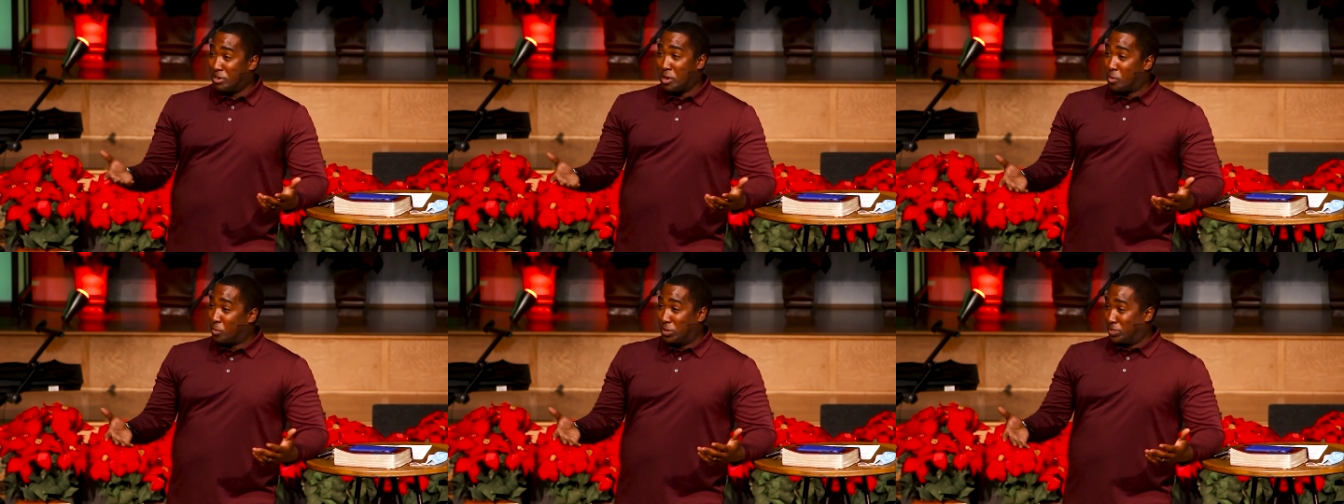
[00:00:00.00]
you
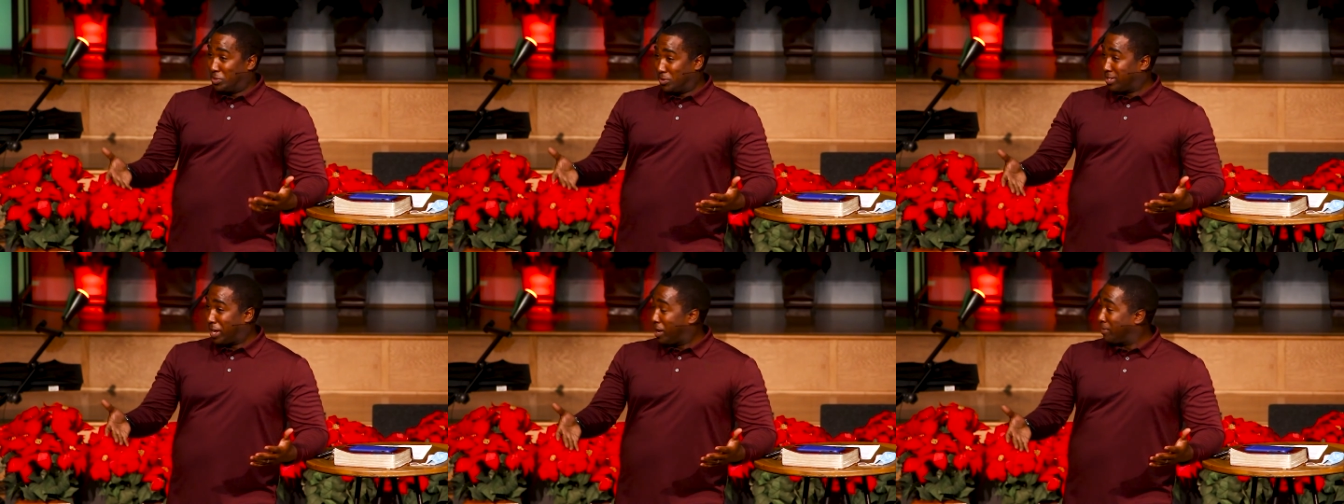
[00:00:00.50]
know, once
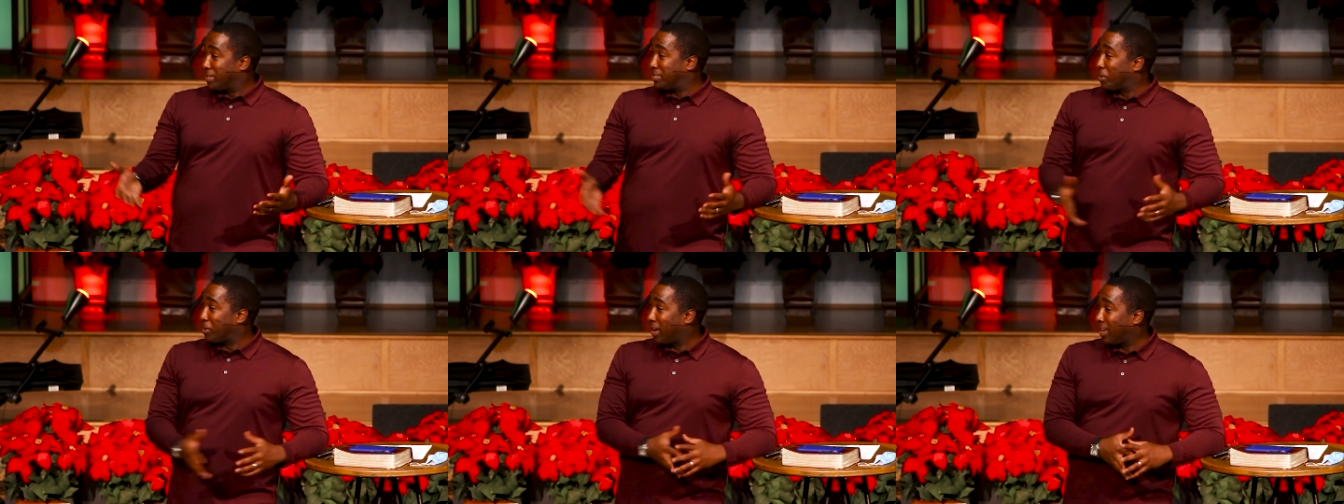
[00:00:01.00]
you're saved,
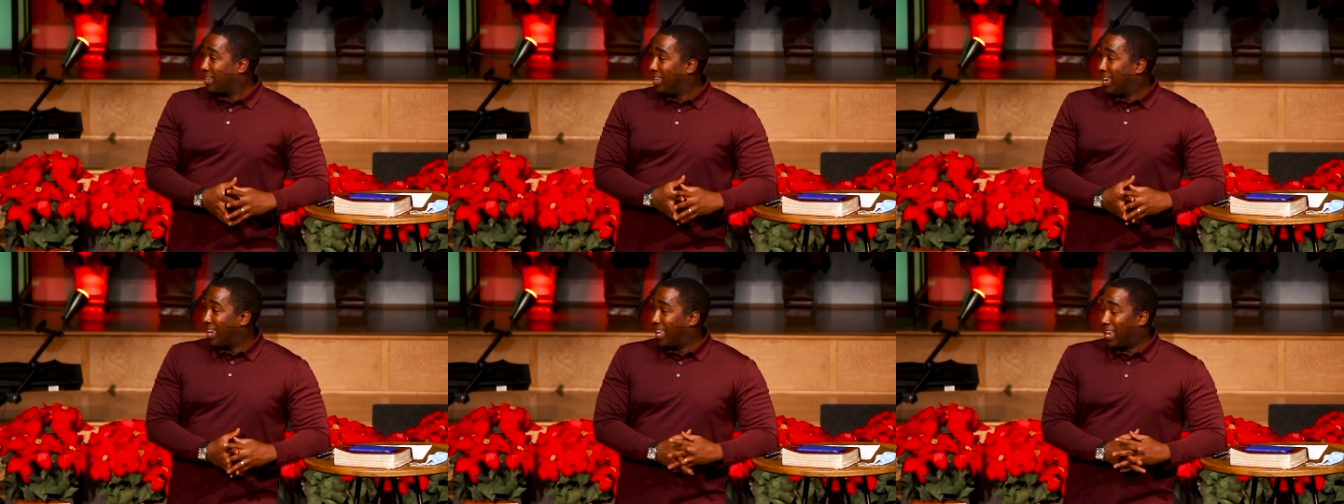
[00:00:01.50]
it's okay.
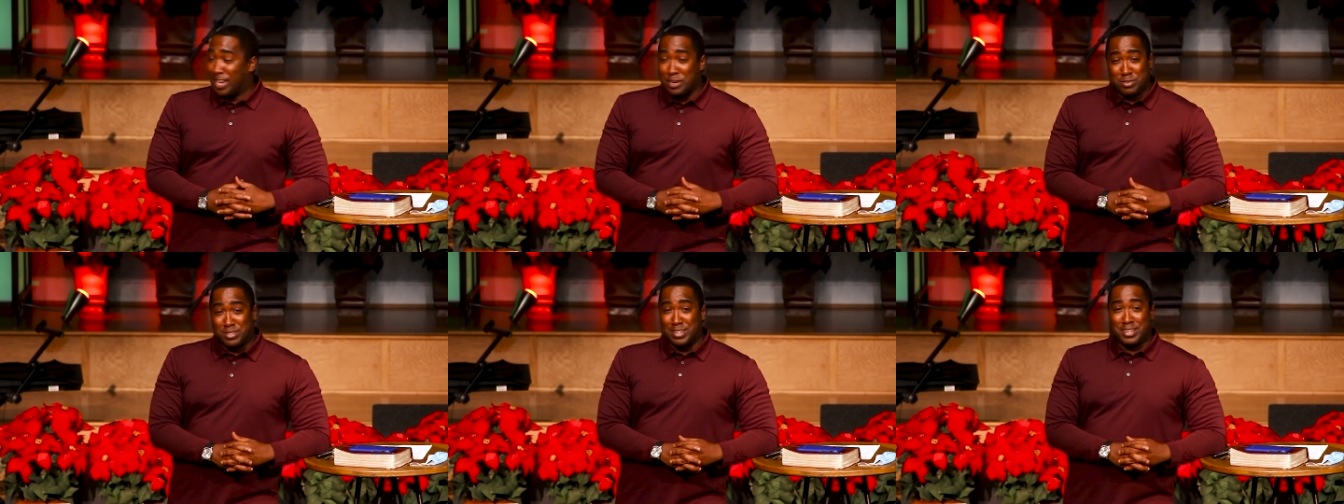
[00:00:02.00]
And I
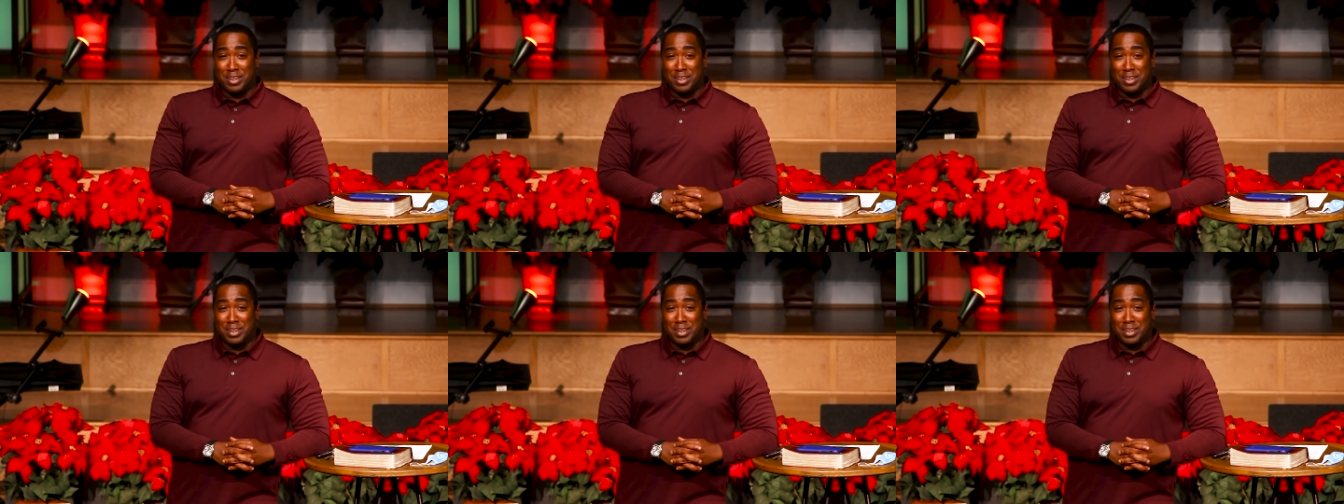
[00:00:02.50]
go to,